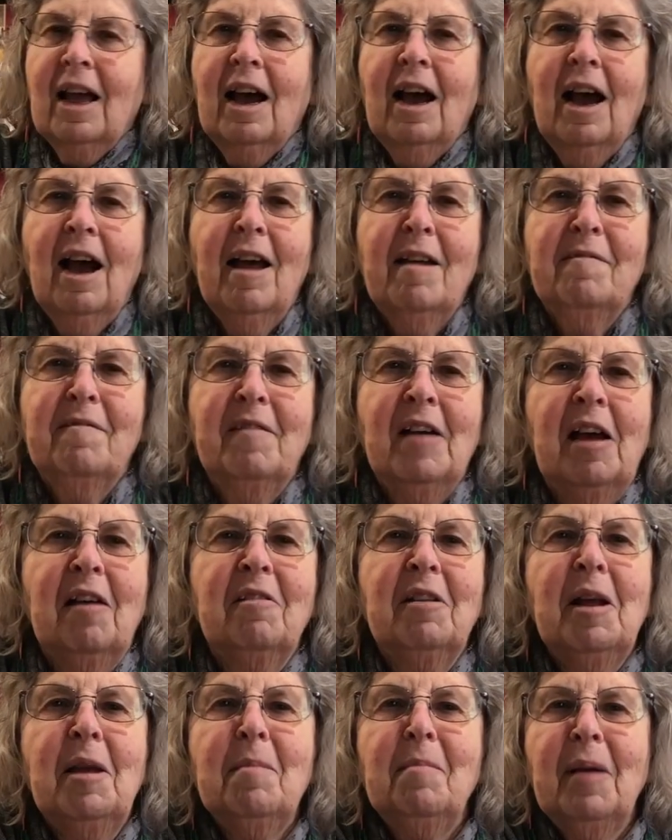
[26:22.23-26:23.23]
I found
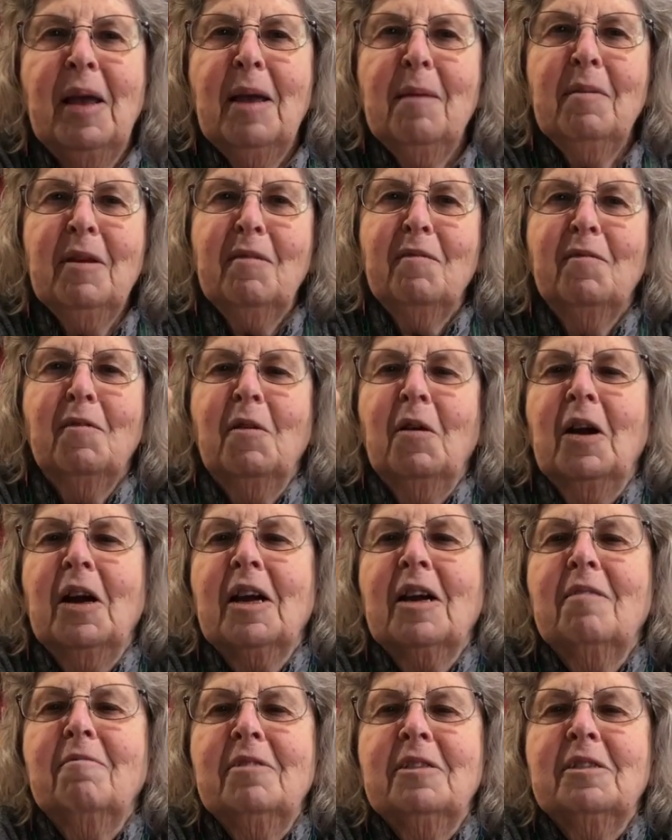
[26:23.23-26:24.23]
a baby
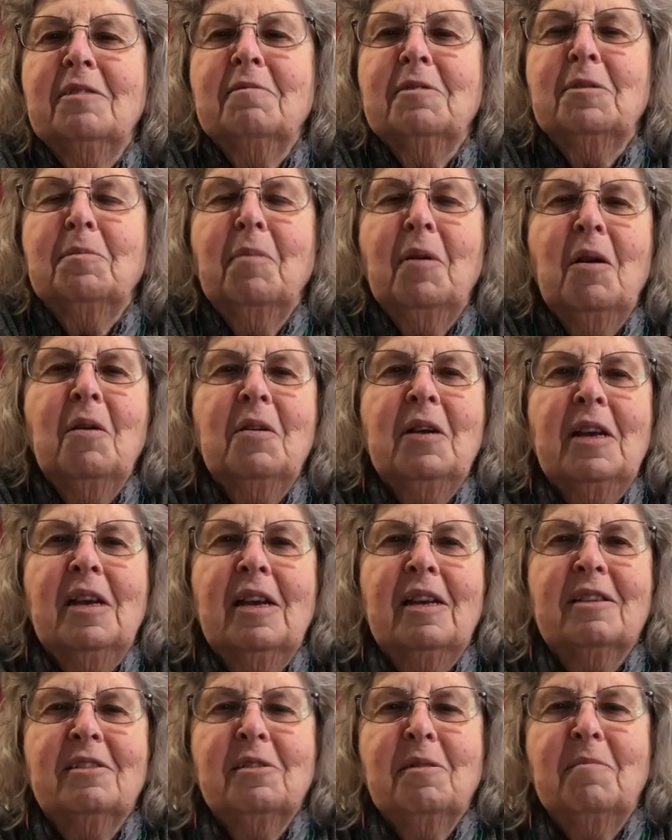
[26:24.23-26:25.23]
fork, which was
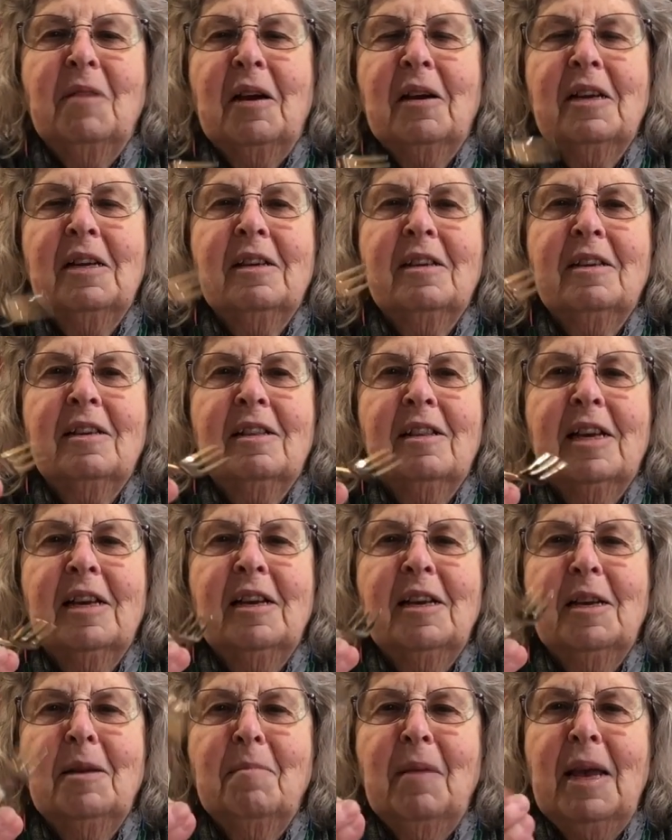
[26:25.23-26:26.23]
broken, so I'm not going to let
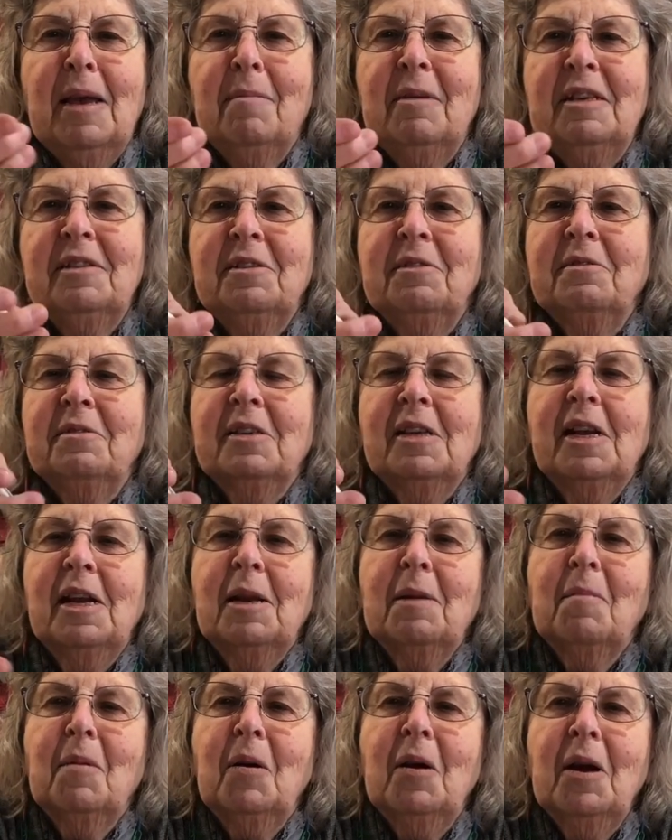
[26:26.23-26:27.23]
any babies use it
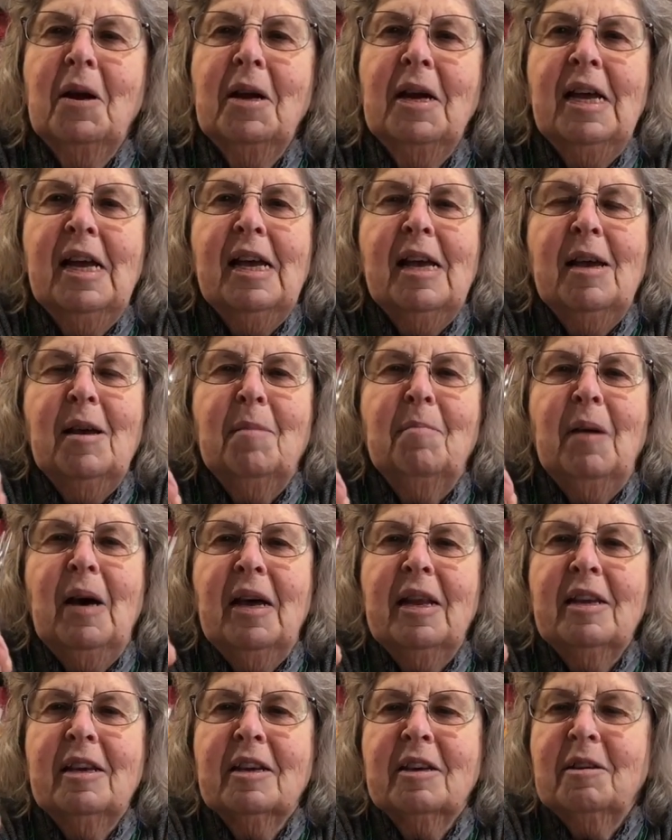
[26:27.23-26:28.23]
anymore.
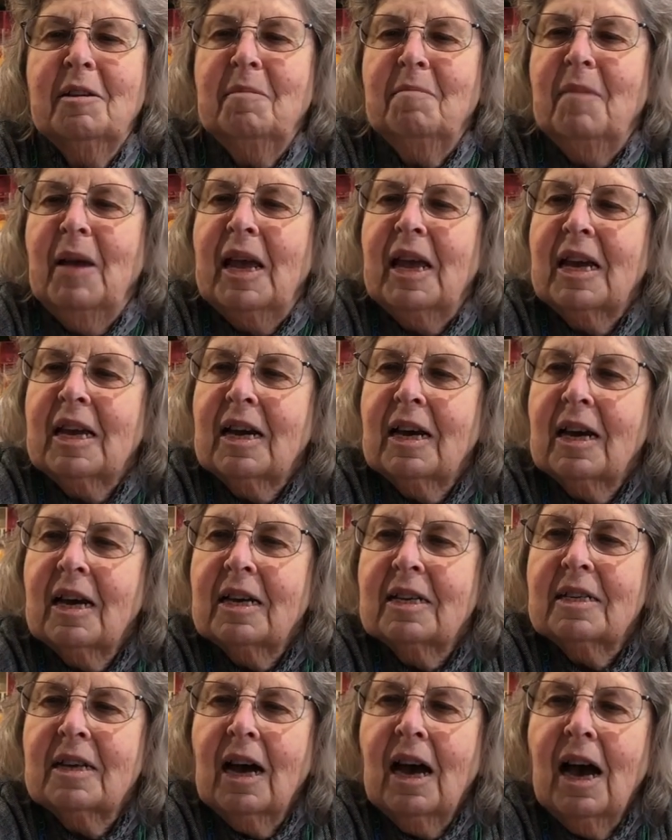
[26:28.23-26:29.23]
But it could make a
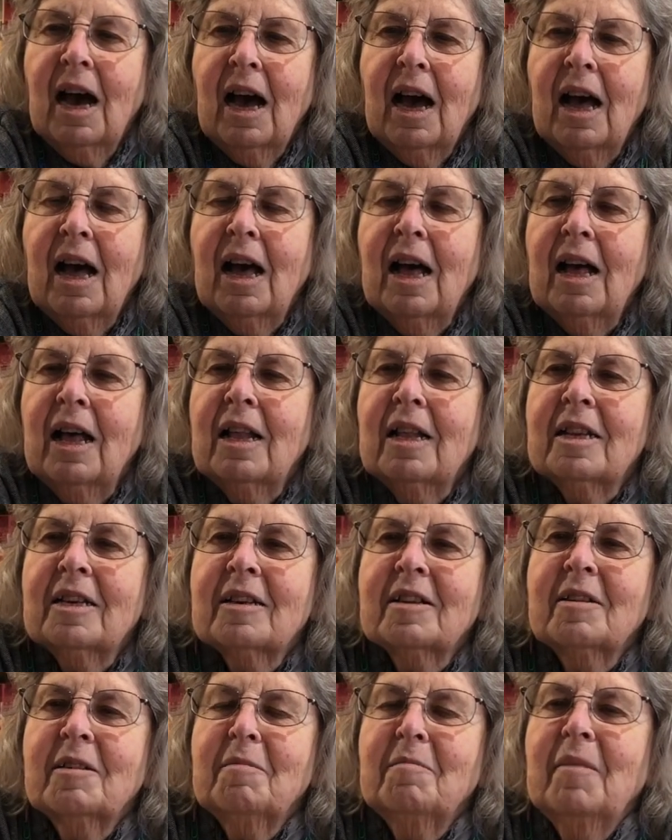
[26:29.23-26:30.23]
doll, it
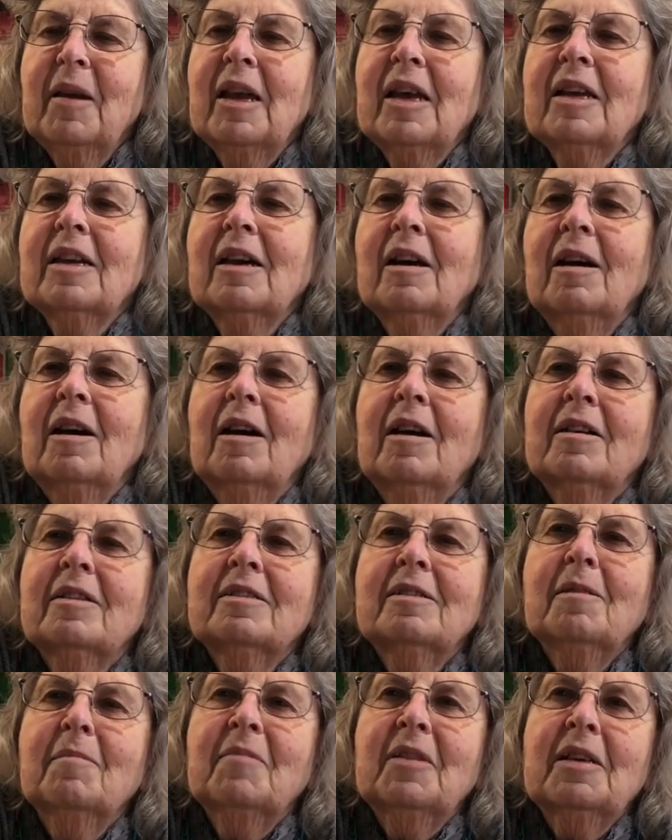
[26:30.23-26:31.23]
could make
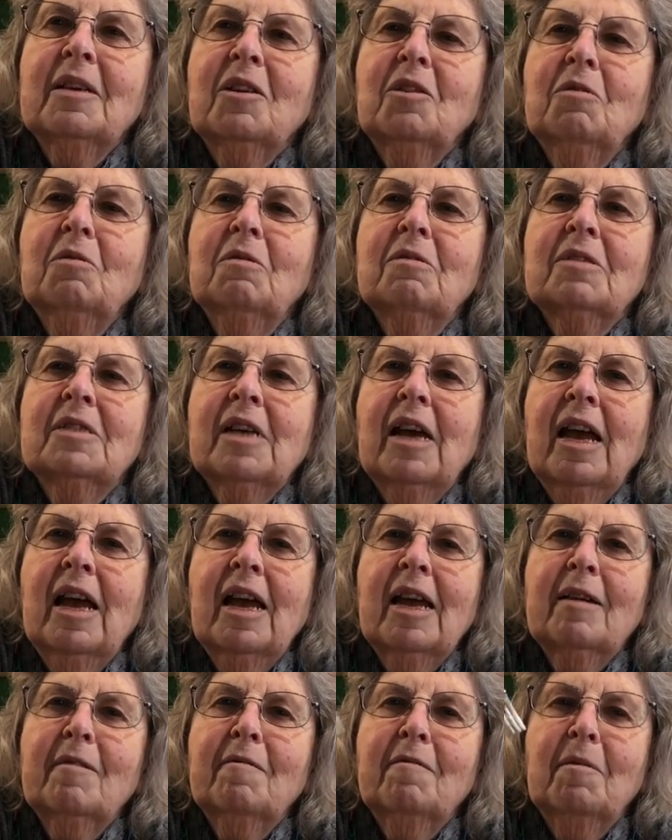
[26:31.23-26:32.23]
something cool to
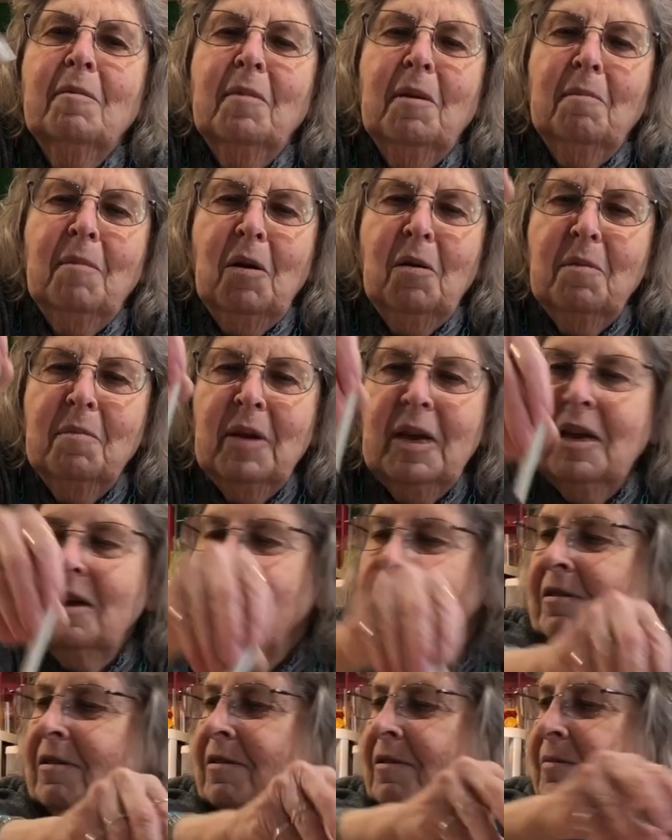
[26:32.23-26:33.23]
hang from a
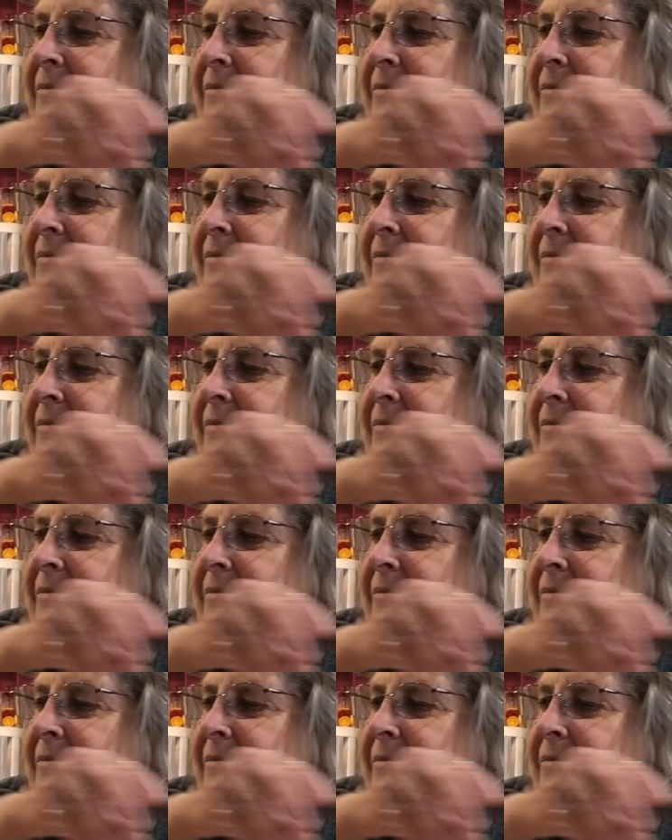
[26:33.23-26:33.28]
mobile.